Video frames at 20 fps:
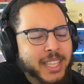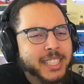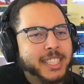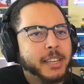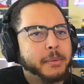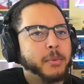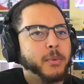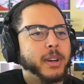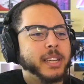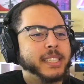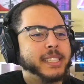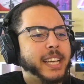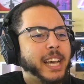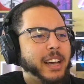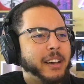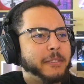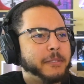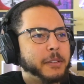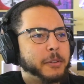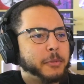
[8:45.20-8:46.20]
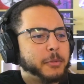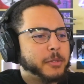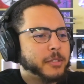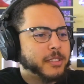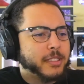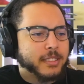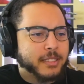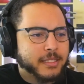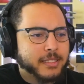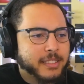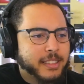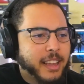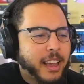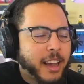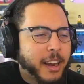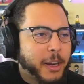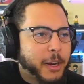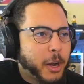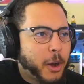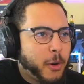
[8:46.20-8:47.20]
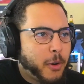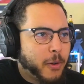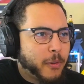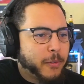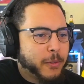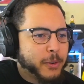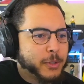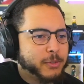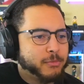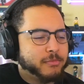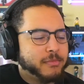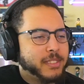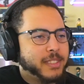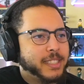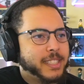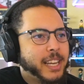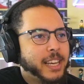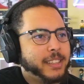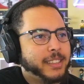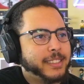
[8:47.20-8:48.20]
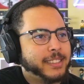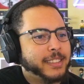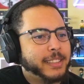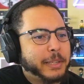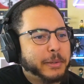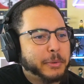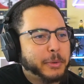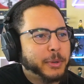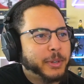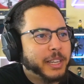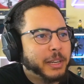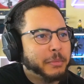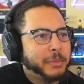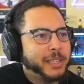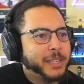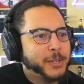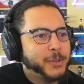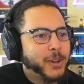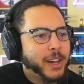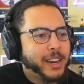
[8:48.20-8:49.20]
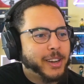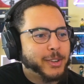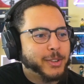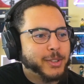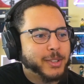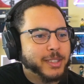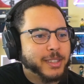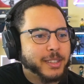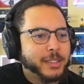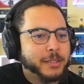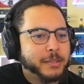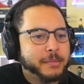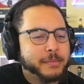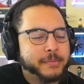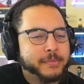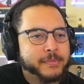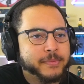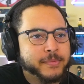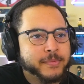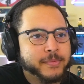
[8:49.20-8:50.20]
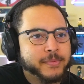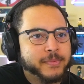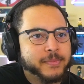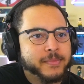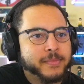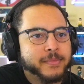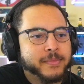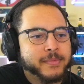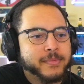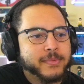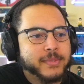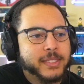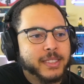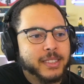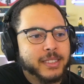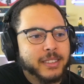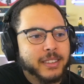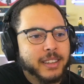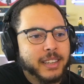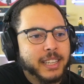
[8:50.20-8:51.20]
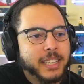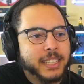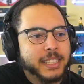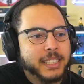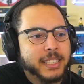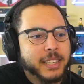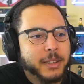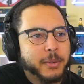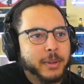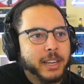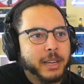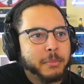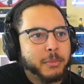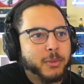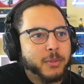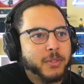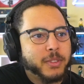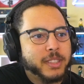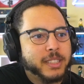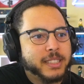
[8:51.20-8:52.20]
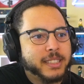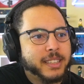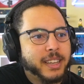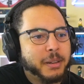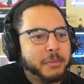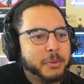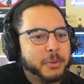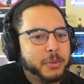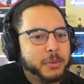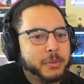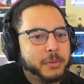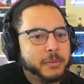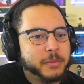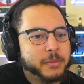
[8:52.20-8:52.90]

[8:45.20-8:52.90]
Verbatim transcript: I mean, why Daphne was a goat for telling Liliruca to be a strategist now. All right, get ready to move on the double.